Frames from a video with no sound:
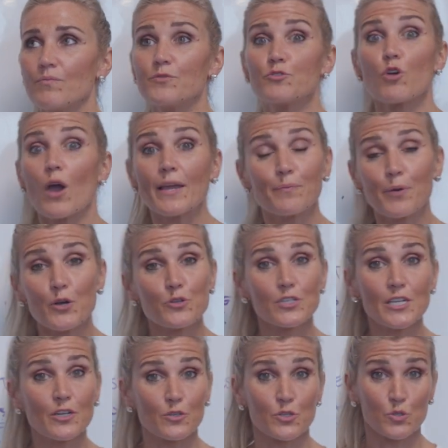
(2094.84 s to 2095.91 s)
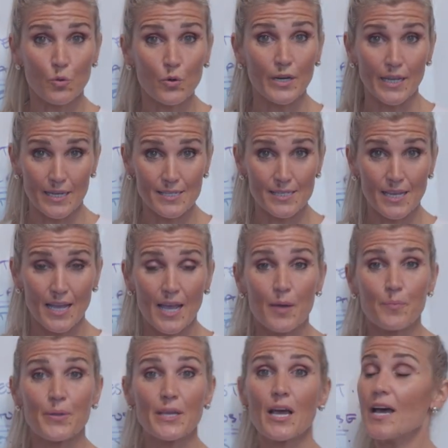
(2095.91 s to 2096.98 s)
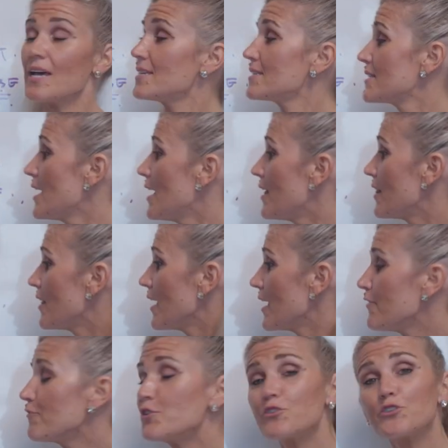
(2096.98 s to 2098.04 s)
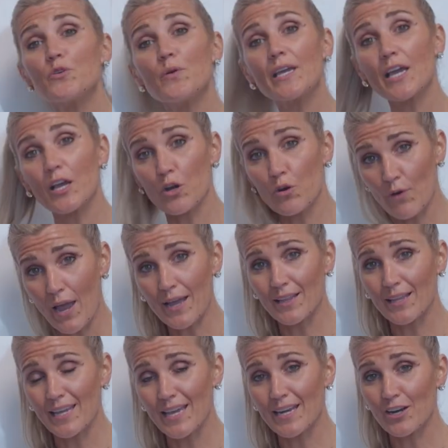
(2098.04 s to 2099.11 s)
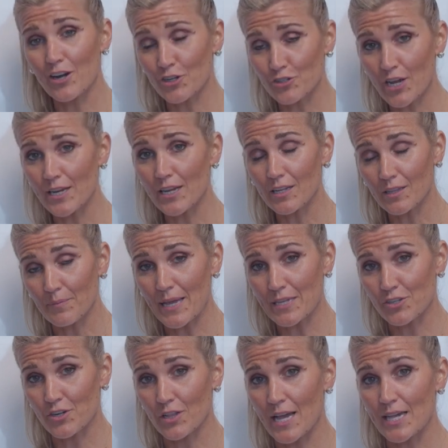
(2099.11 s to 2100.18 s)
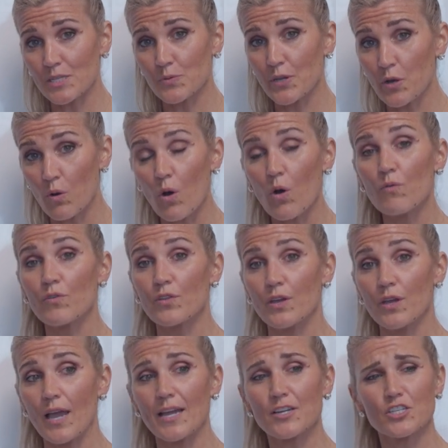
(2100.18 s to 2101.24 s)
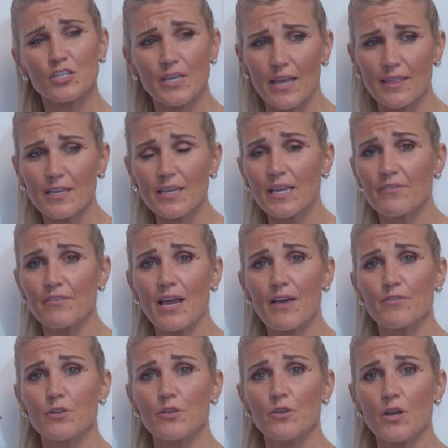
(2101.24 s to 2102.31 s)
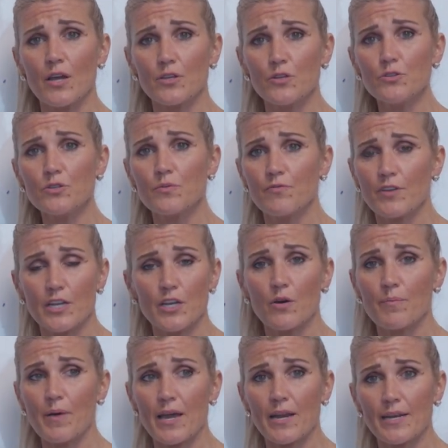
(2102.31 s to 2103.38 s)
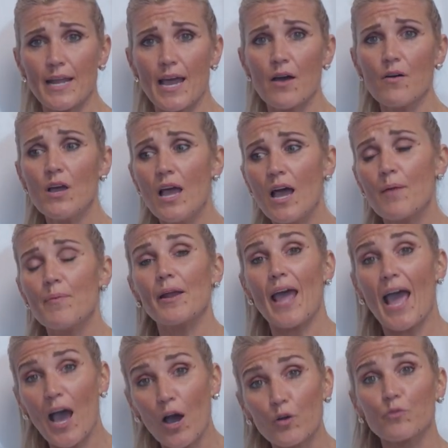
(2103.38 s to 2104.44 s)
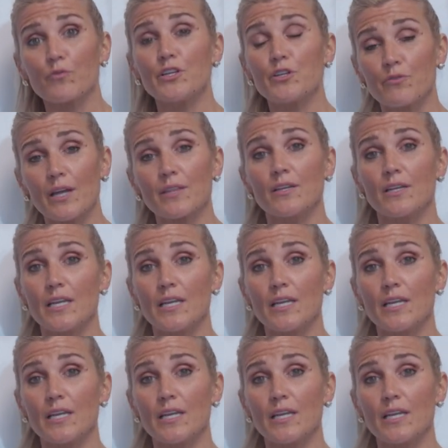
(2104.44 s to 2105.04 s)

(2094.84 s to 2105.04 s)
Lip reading: dry postnatal soreness, because if you're doing it correctly, and in our dry needling masterclass, we go over the, actually, I think I even have a YouTube video about it now, about how to redirect the